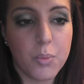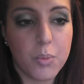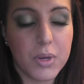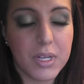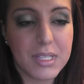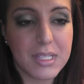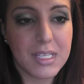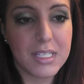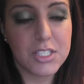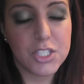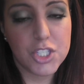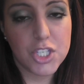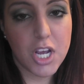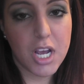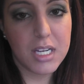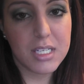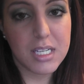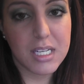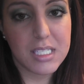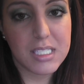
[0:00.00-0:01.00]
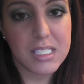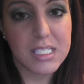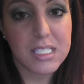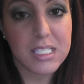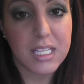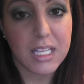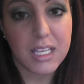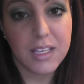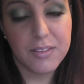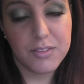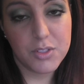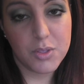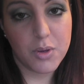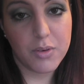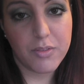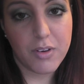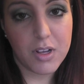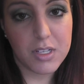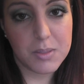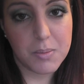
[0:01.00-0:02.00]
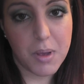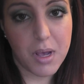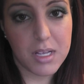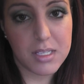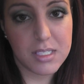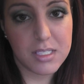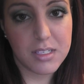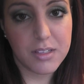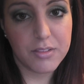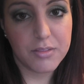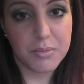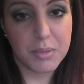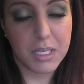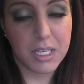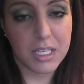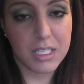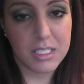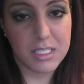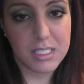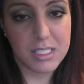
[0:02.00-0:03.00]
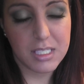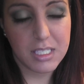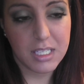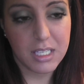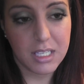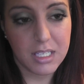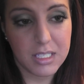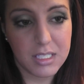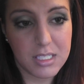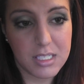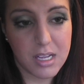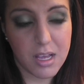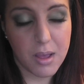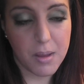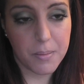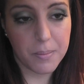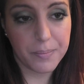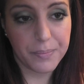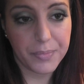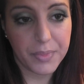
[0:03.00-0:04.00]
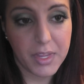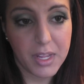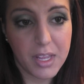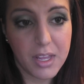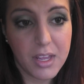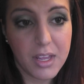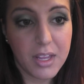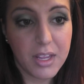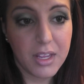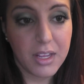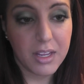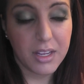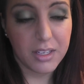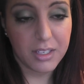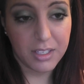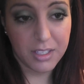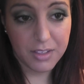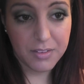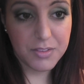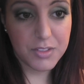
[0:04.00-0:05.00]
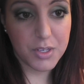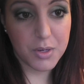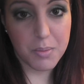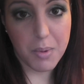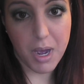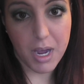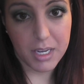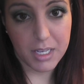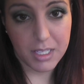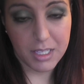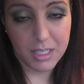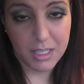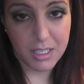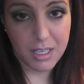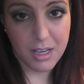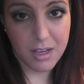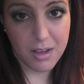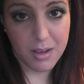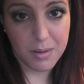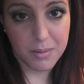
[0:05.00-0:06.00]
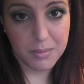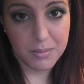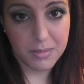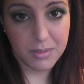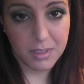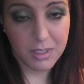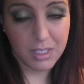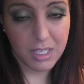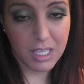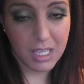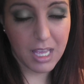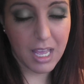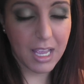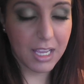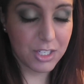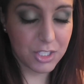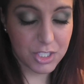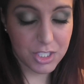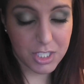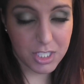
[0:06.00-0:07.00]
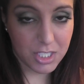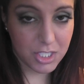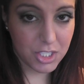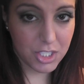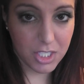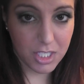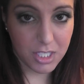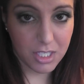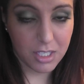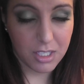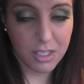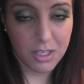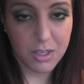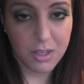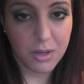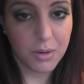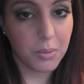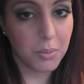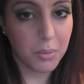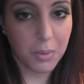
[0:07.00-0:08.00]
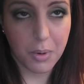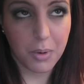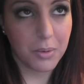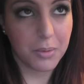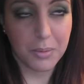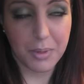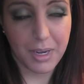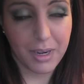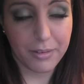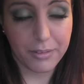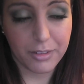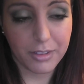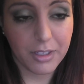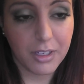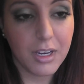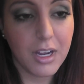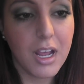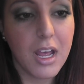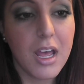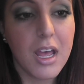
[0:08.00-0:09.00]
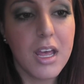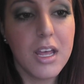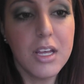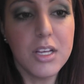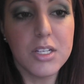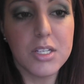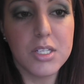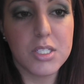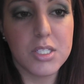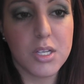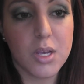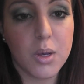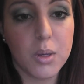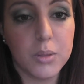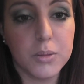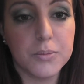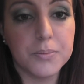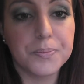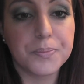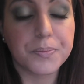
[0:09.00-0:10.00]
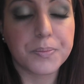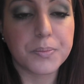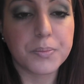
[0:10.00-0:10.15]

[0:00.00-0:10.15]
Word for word: what that shot does is it gives you a false positive because it um, it gives your body um, the HCG or whatever. So